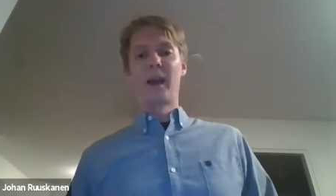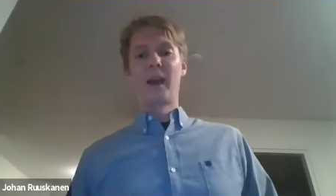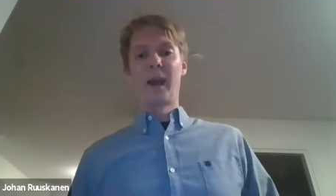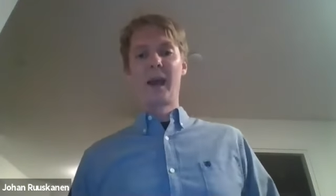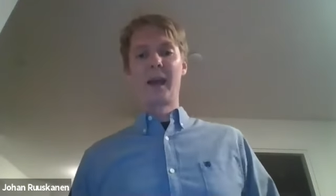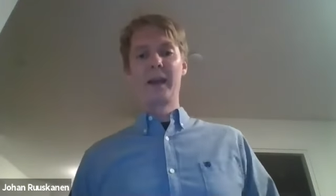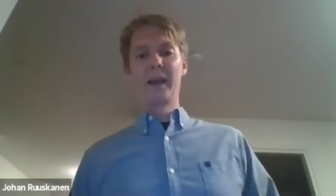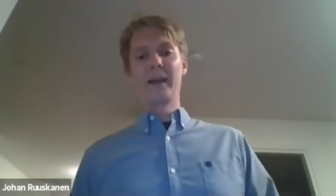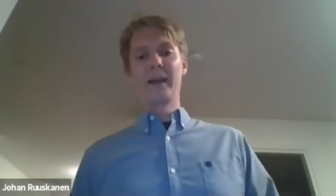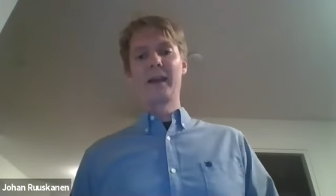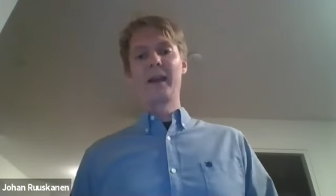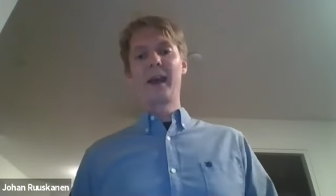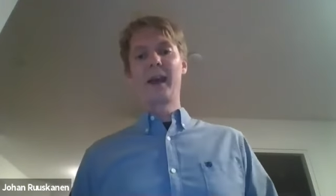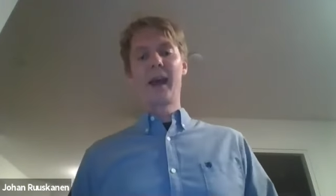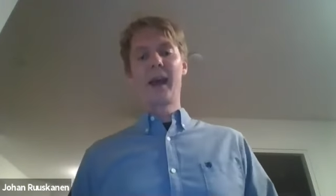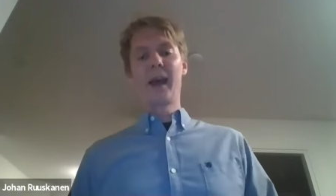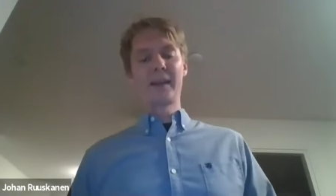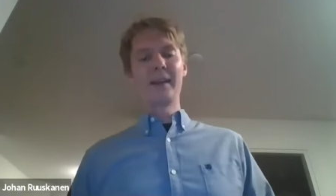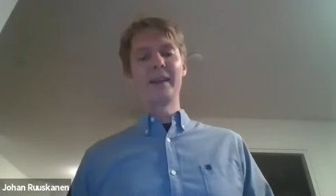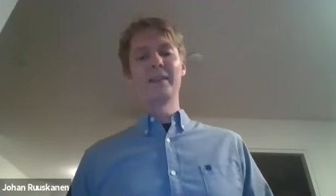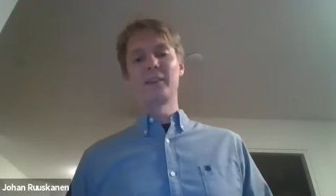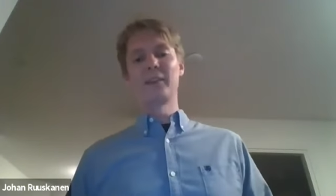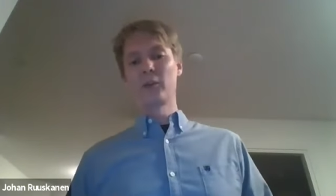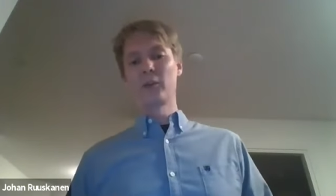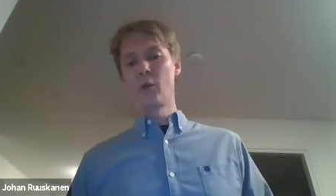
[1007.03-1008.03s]
And at
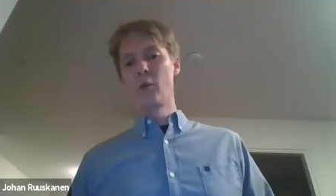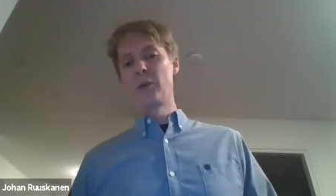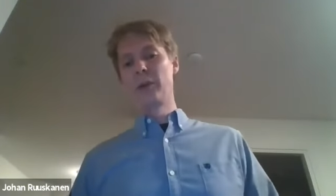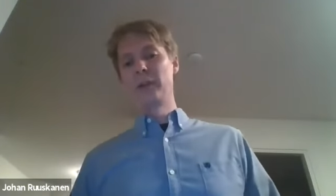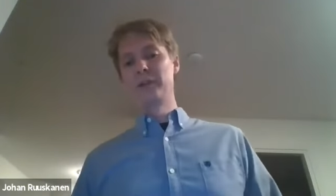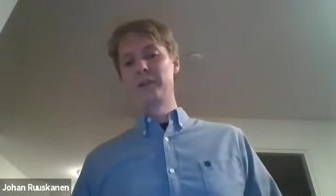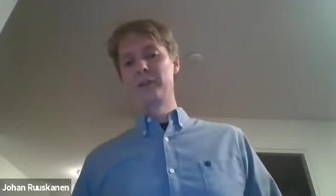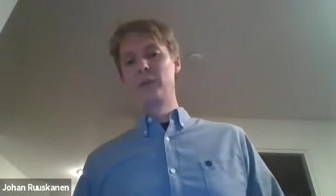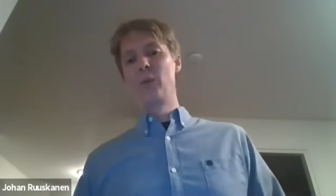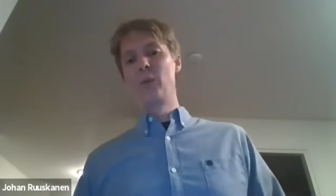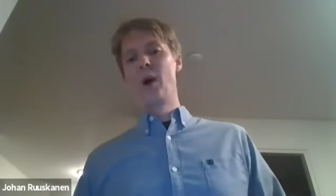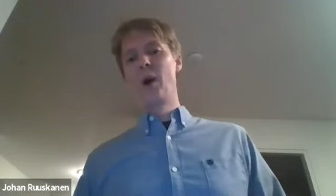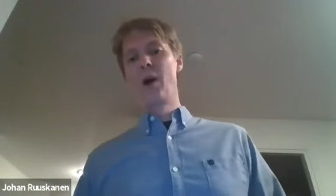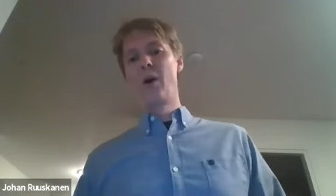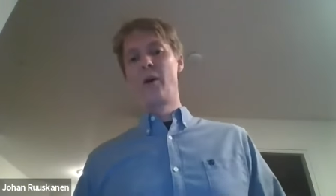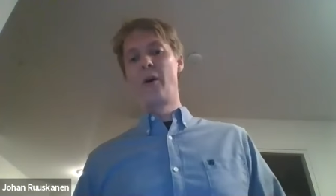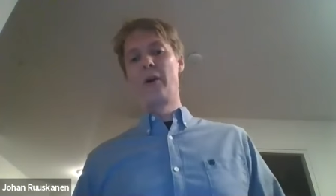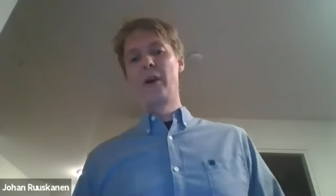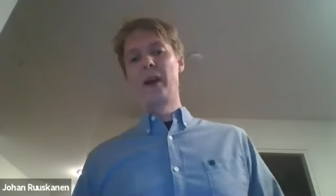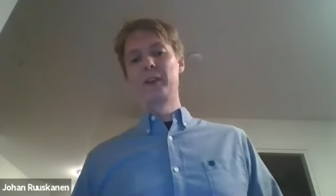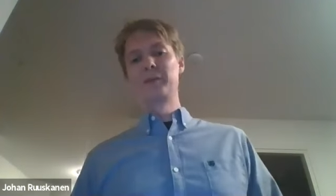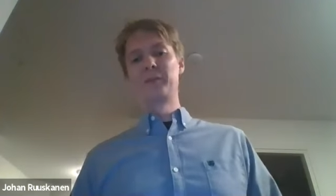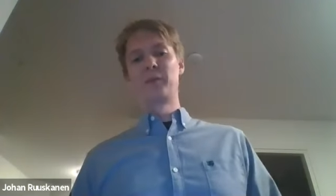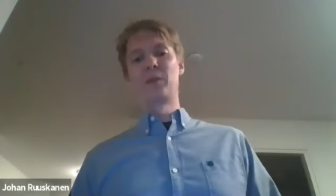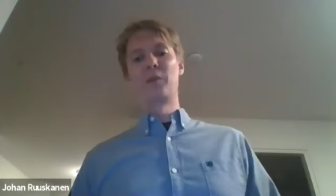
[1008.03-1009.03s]
least according to
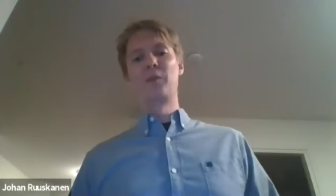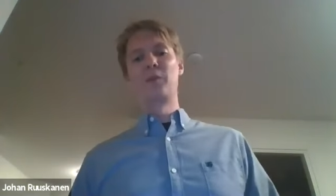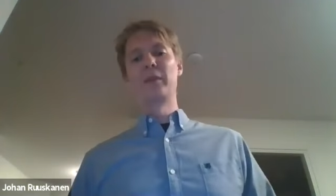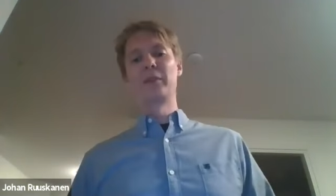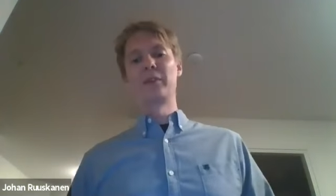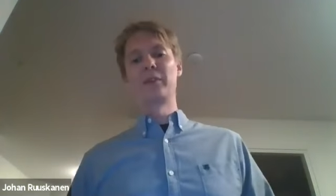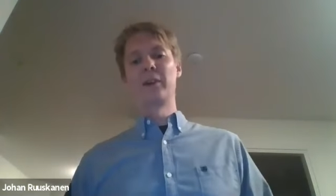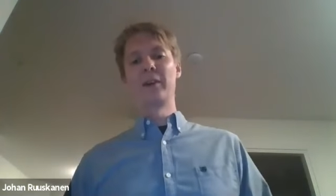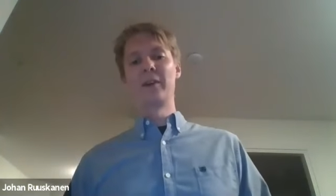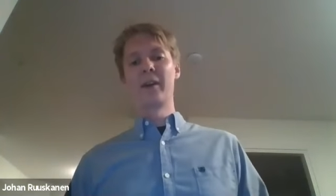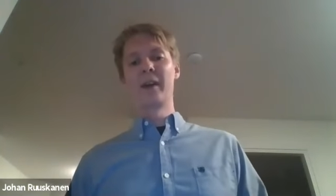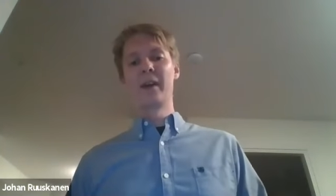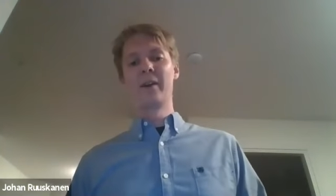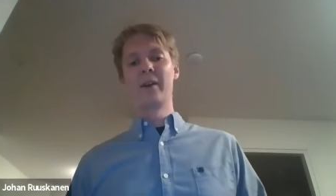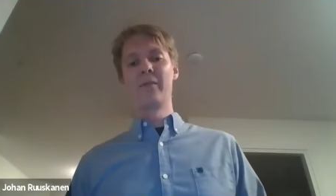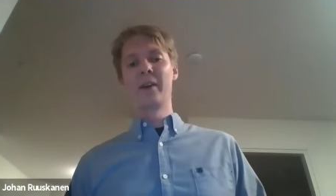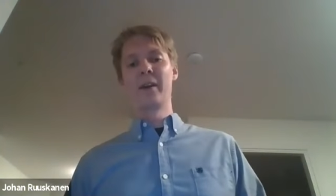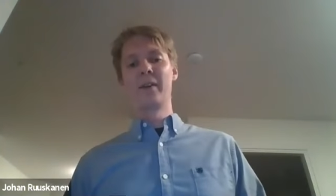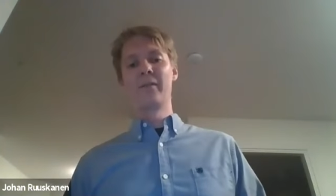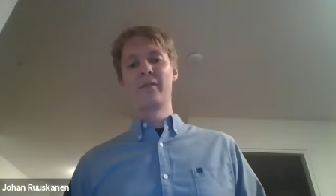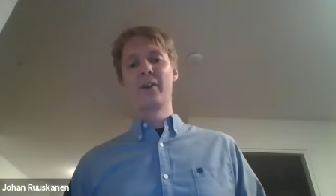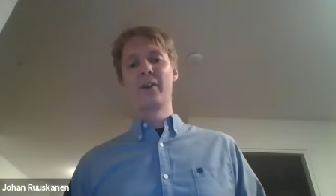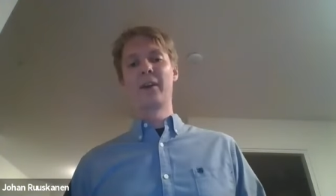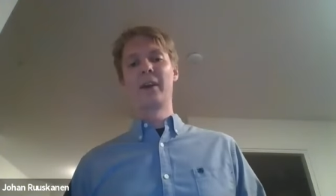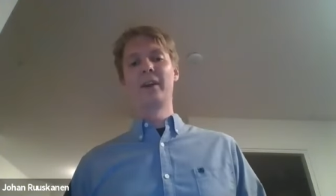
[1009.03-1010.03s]
our experimental
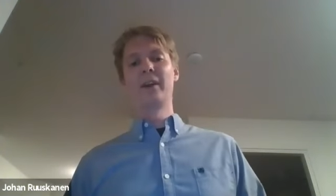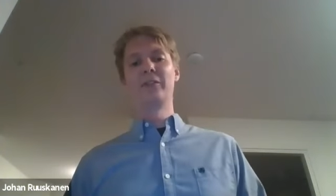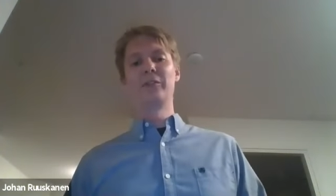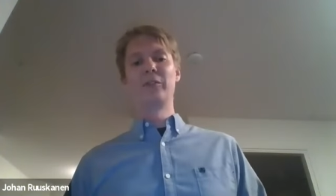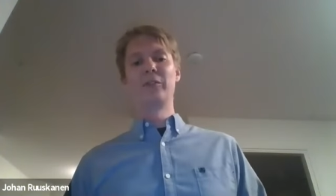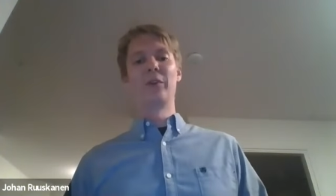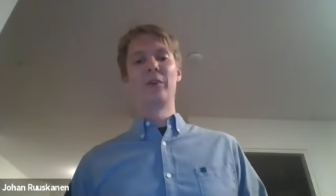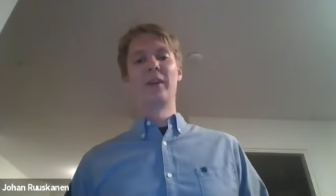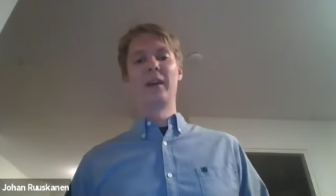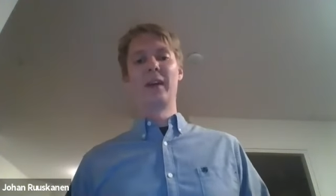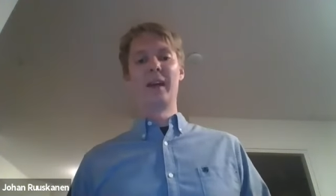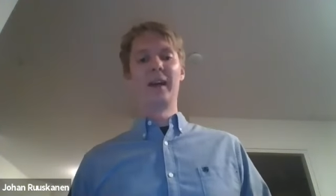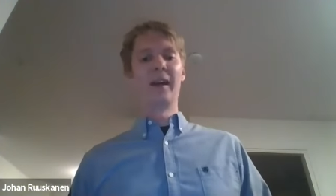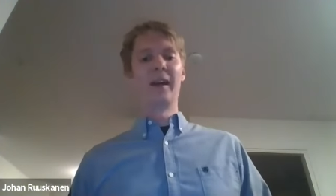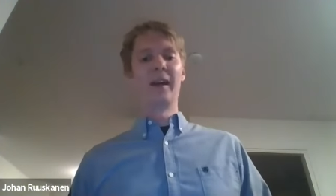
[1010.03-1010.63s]
evaluation,